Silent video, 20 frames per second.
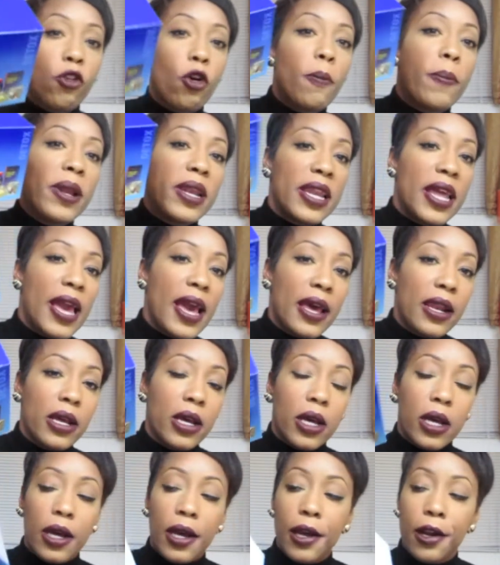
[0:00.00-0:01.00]
for
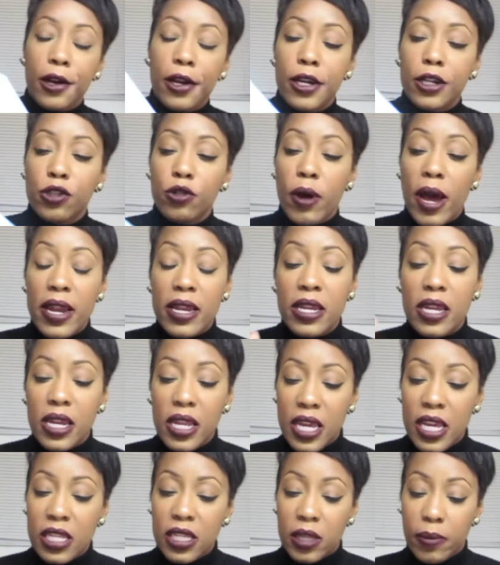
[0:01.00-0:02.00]
banana in here. So I
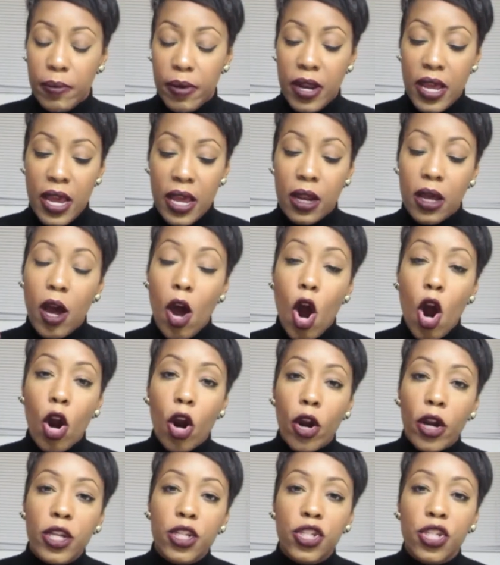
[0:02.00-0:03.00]
did eat some banana
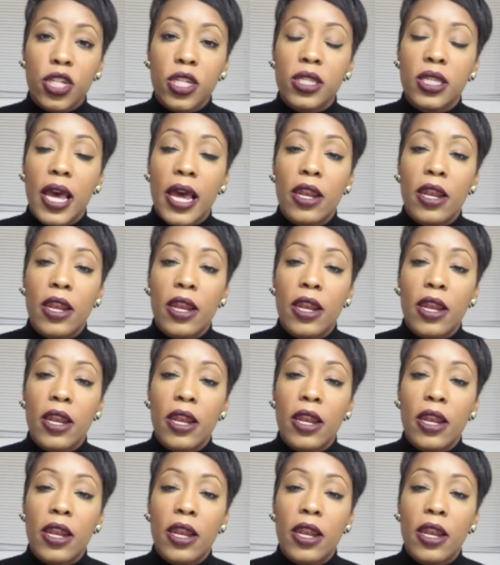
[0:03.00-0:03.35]
oranges.